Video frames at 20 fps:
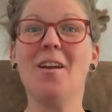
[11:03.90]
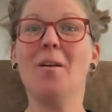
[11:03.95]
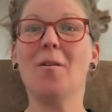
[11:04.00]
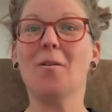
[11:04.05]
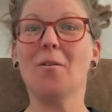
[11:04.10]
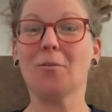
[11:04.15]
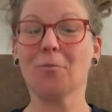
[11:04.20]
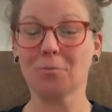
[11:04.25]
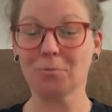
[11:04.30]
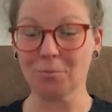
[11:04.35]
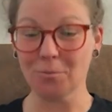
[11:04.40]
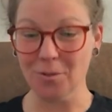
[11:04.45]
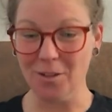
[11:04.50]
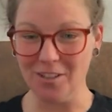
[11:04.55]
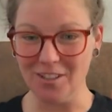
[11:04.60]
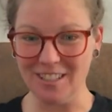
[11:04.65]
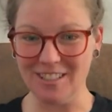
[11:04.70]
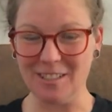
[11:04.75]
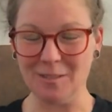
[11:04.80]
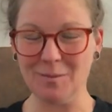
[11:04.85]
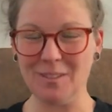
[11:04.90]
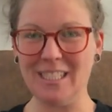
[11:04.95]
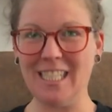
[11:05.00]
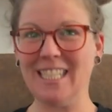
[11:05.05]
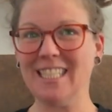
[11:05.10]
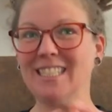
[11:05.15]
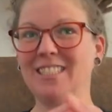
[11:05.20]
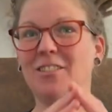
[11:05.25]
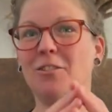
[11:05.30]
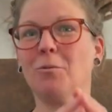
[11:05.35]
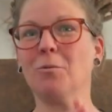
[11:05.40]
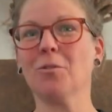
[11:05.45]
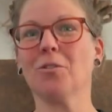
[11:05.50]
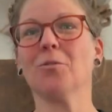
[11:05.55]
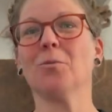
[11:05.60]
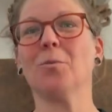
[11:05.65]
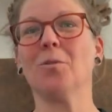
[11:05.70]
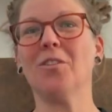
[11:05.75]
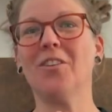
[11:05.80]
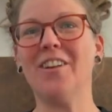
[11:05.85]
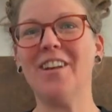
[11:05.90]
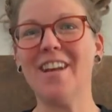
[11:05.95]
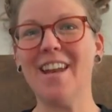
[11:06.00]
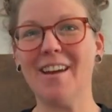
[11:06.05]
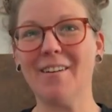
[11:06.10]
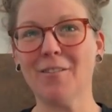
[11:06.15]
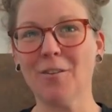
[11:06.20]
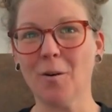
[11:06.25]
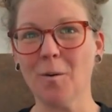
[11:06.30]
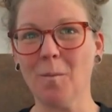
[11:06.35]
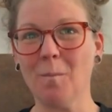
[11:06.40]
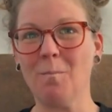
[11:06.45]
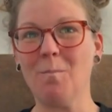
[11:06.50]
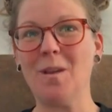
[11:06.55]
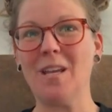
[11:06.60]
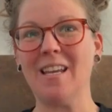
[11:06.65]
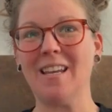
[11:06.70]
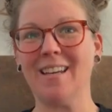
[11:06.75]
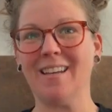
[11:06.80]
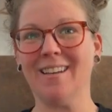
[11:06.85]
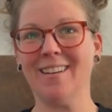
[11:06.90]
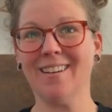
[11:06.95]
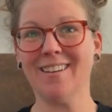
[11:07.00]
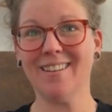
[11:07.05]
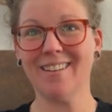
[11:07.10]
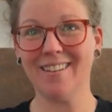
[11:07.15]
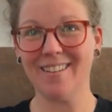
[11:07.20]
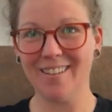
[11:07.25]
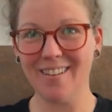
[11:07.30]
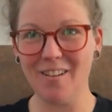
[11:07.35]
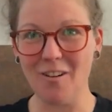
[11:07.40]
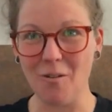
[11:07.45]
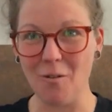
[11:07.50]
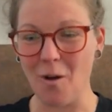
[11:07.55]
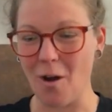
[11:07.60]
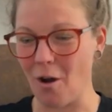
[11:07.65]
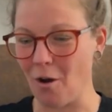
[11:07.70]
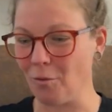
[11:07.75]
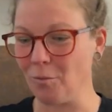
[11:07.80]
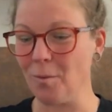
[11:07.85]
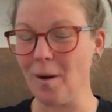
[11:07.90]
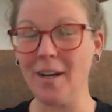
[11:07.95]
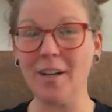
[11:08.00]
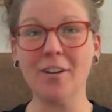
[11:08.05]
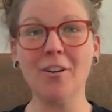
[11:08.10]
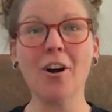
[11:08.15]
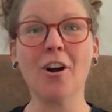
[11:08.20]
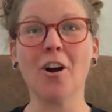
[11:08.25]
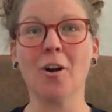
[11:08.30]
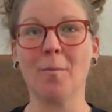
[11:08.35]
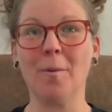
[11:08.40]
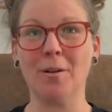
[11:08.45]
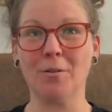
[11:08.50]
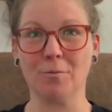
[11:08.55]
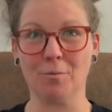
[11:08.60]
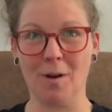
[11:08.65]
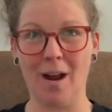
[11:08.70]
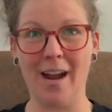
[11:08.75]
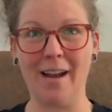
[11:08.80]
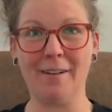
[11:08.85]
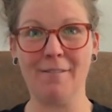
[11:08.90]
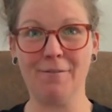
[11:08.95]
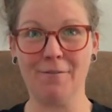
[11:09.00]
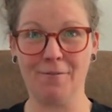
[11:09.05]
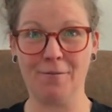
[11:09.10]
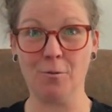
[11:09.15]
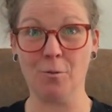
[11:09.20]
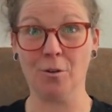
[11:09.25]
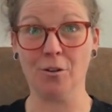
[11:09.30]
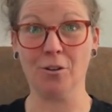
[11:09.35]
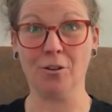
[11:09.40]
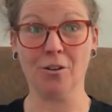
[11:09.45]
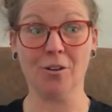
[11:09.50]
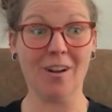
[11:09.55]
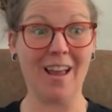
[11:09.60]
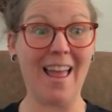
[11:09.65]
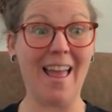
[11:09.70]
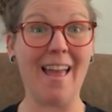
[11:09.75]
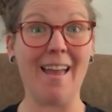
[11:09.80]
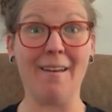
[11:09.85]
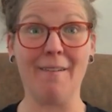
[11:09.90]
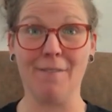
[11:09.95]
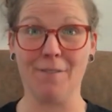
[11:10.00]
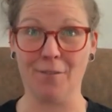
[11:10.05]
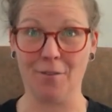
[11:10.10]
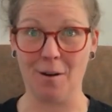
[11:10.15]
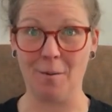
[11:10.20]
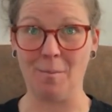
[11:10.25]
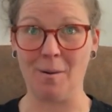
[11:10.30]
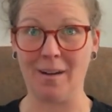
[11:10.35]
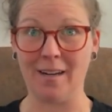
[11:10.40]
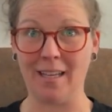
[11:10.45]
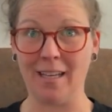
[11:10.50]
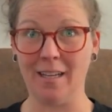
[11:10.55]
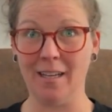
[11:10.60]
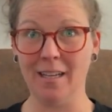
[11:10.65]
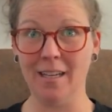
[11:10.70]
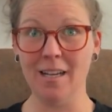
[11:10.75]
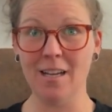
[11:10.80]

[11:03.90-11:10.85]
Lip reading: Realism says the world will never be a red carpet ride for everybody.